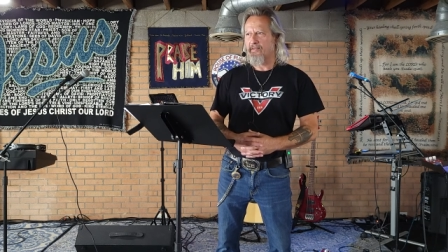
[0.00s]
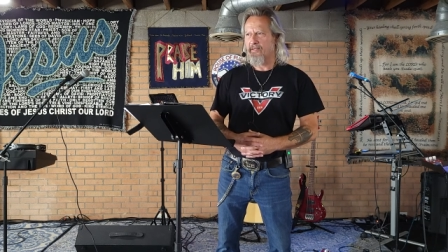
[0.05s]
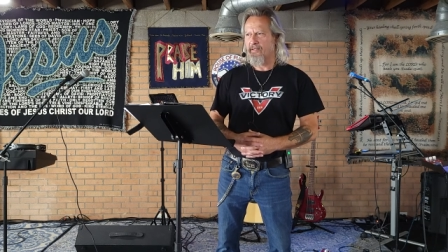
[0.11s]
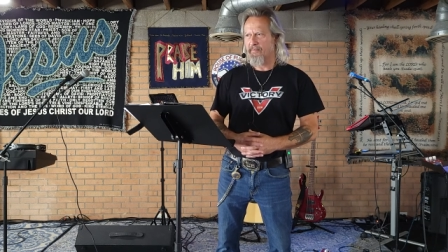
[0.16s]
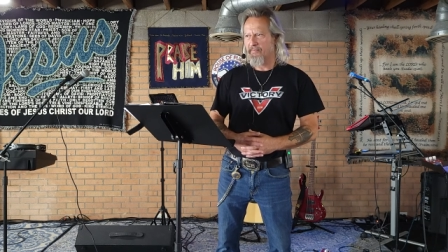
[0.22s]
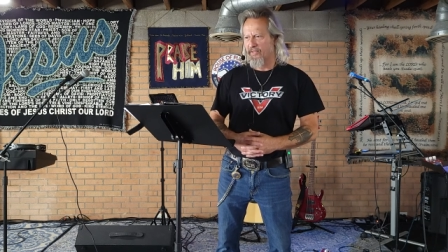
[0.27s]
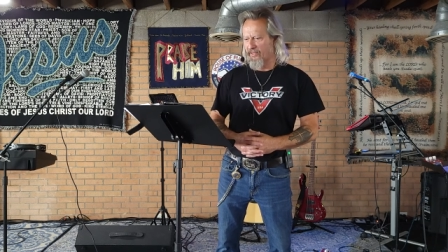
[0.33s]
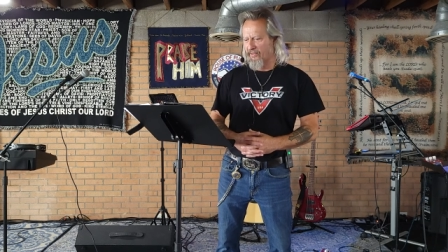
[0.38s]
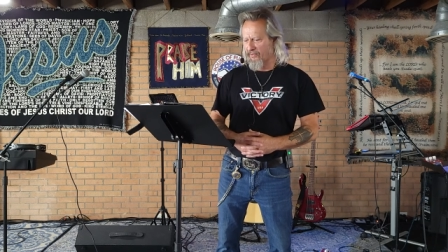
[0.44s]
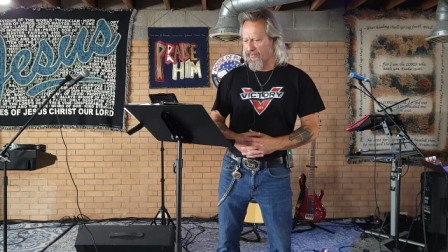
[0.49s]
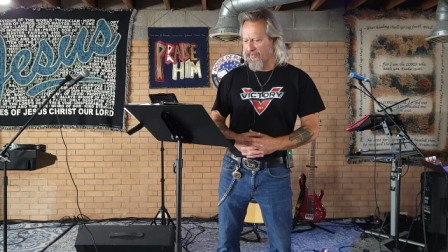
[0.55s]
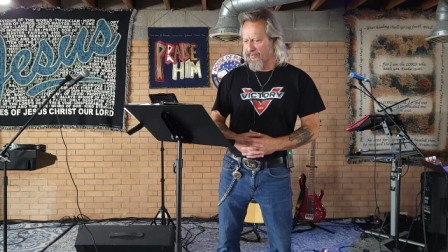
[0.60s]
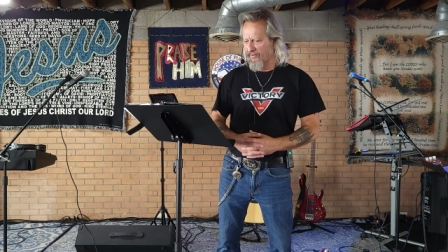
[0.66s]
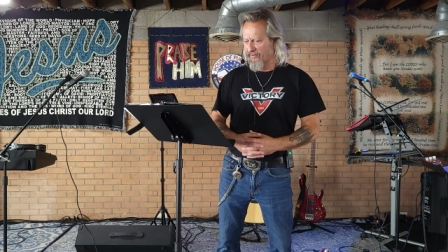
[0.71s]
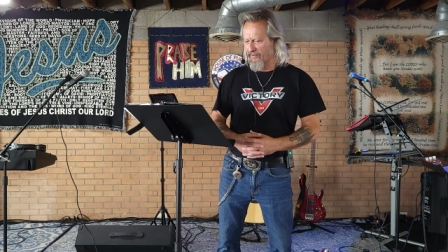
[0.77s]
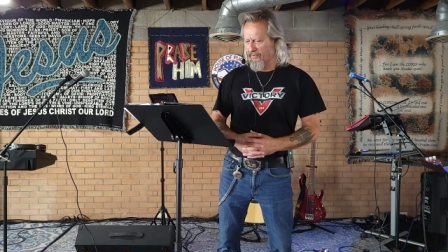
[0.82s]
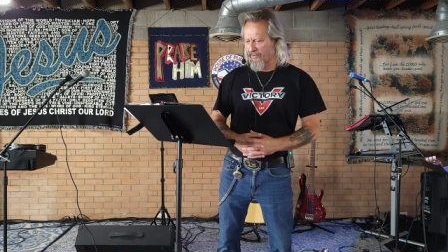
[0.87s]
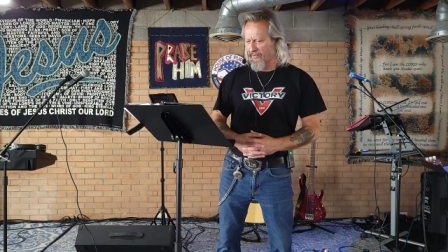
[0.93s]

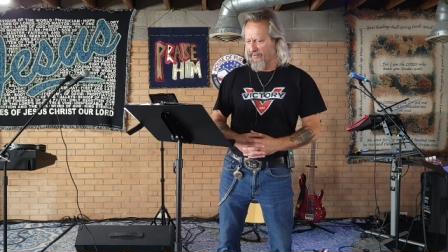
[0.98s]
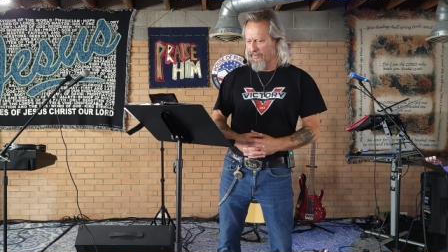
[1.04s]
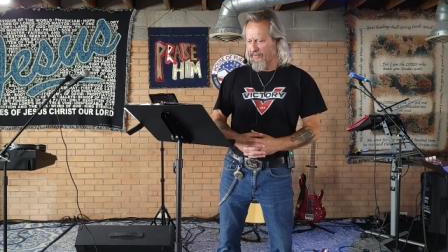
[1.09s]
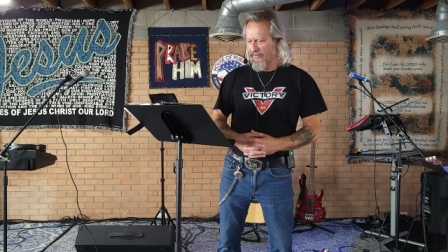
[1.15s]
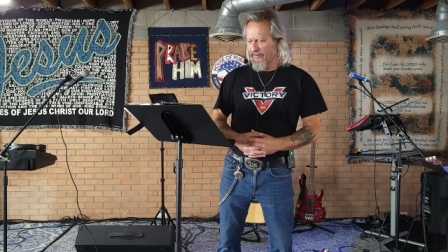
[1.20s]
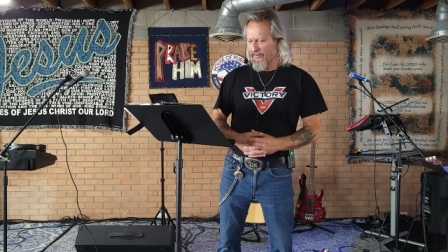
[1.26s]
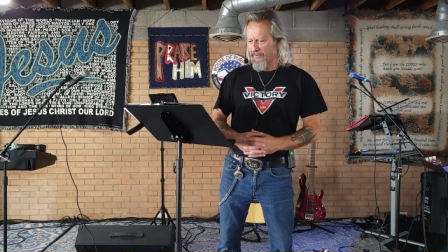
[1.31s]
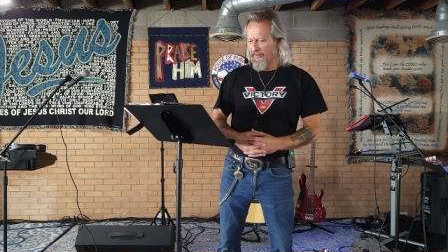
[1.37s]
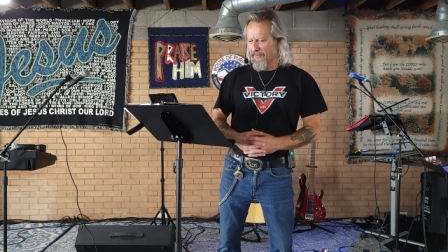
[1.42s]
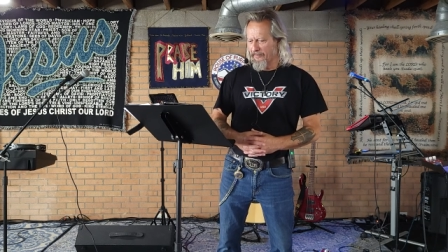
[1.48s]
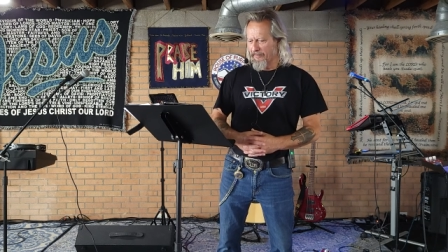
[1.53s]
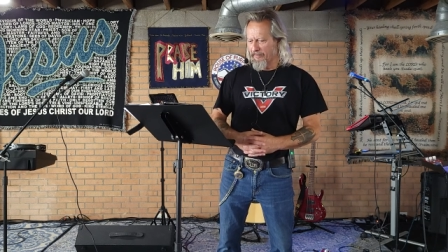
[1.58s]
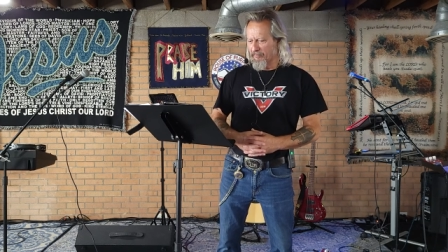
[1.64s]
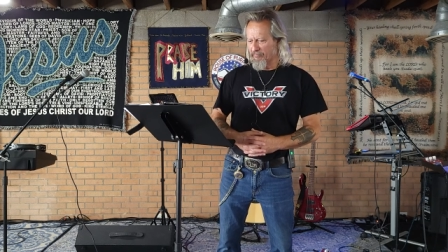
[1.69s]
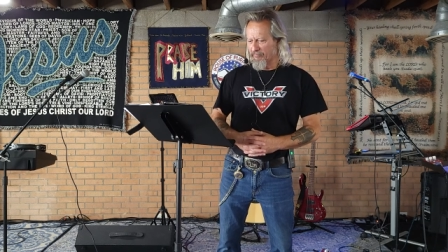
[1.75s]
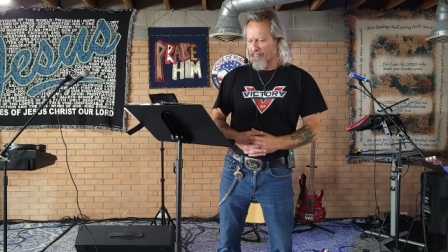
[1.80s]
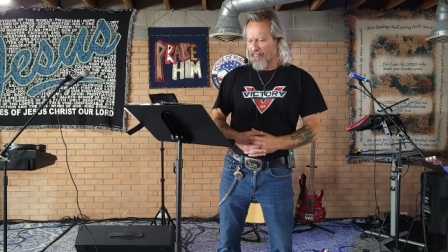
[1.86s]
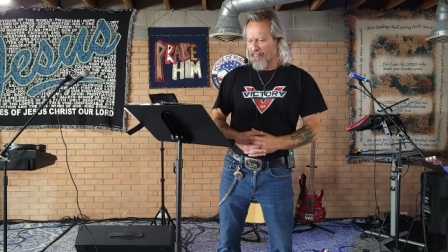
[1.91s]
Amen?
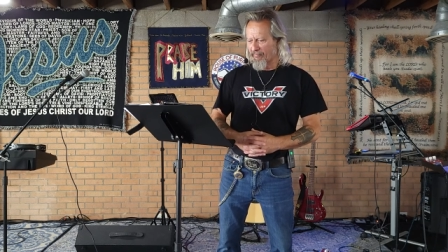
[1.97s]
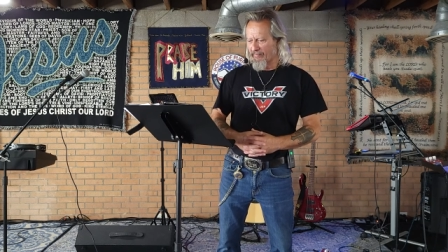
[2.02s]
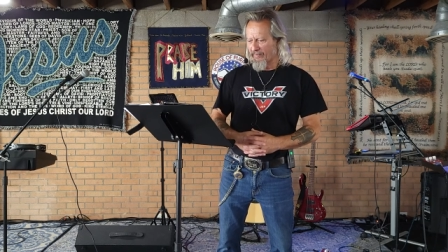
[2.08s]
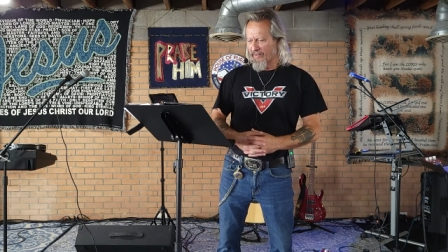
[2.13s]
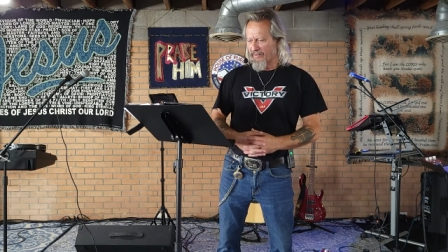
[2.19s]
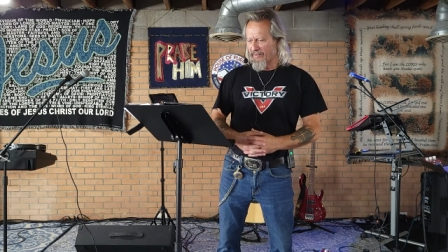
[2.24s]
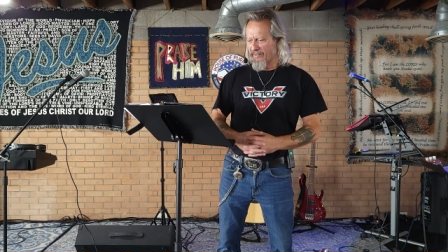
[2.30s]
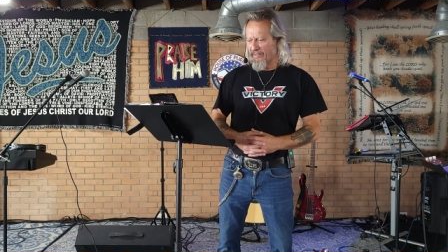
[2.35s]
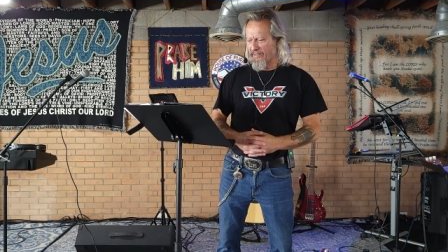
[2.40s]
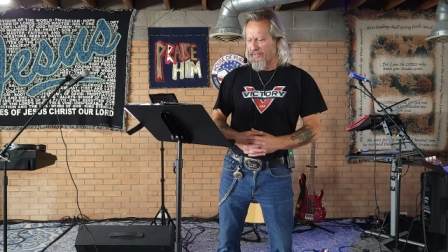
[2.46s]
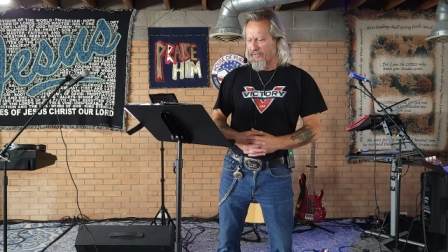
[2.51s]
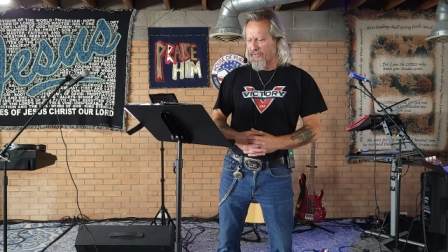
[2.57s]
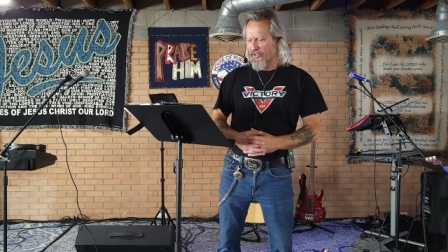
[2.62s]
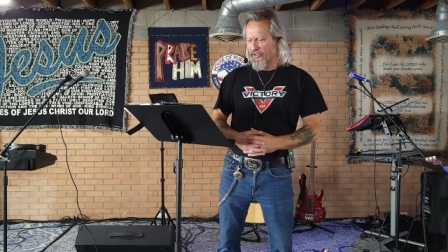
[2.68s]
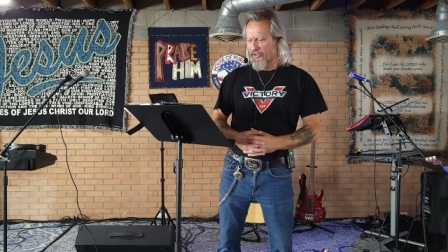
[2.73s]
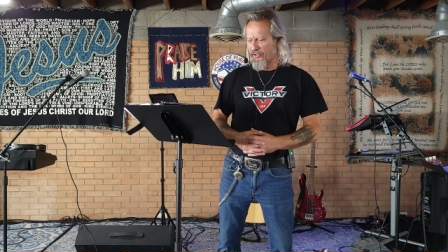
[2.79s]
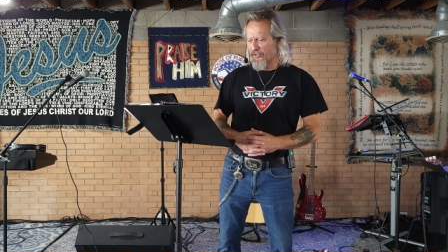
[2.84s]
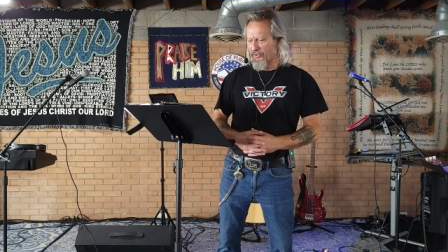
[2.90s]
Neither
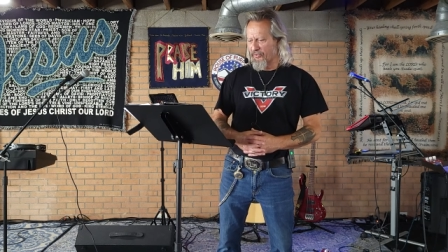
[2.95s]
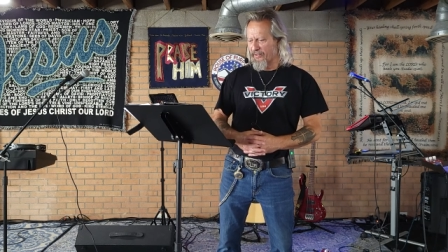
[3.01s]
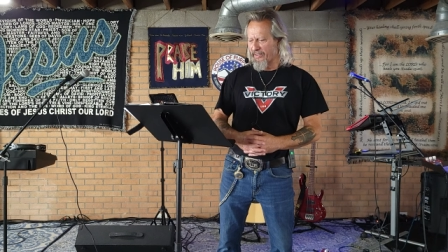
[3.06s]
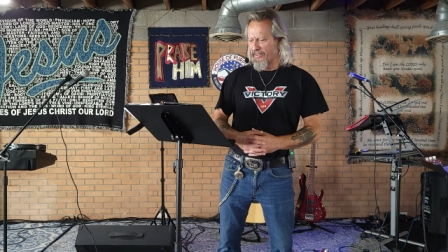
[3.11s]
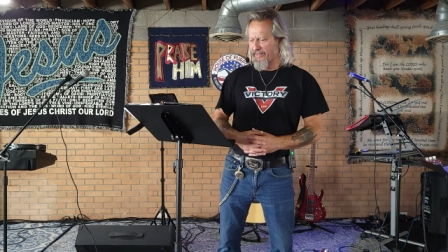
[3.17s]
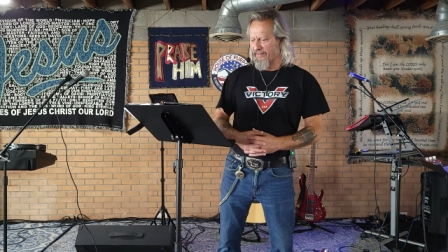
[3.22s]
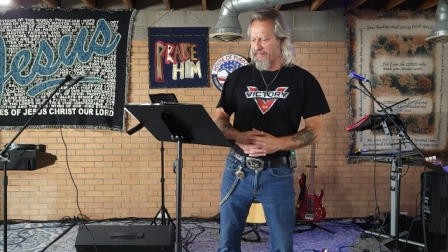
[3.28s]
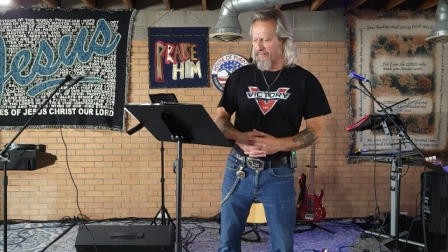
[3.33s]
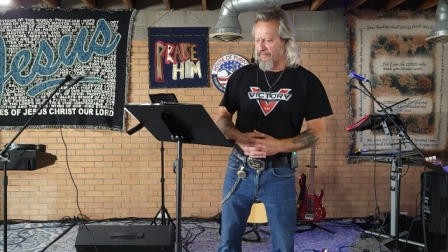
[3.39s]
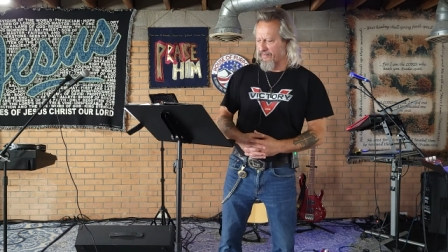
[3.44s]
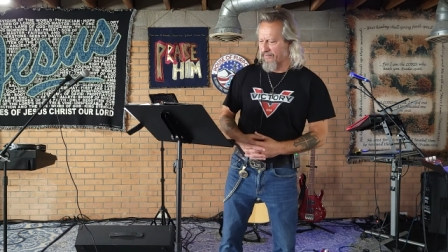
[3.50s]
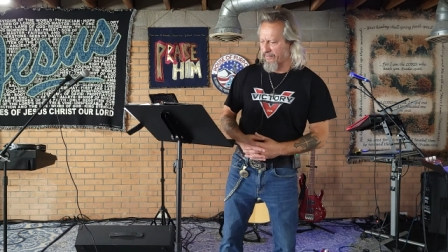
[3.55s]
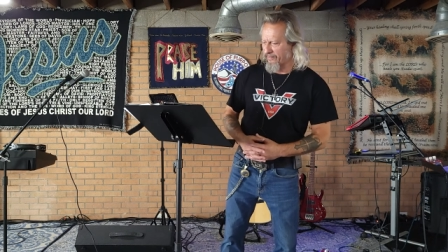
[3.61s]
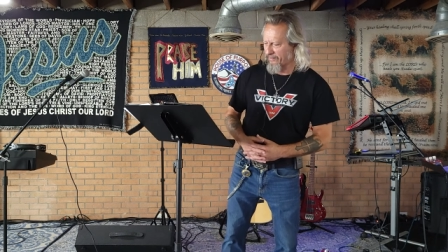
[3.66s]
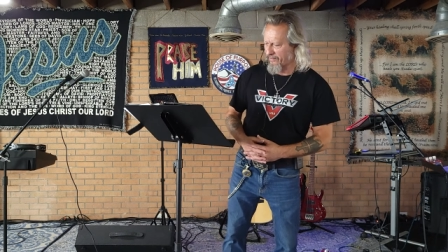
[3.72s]
should you eat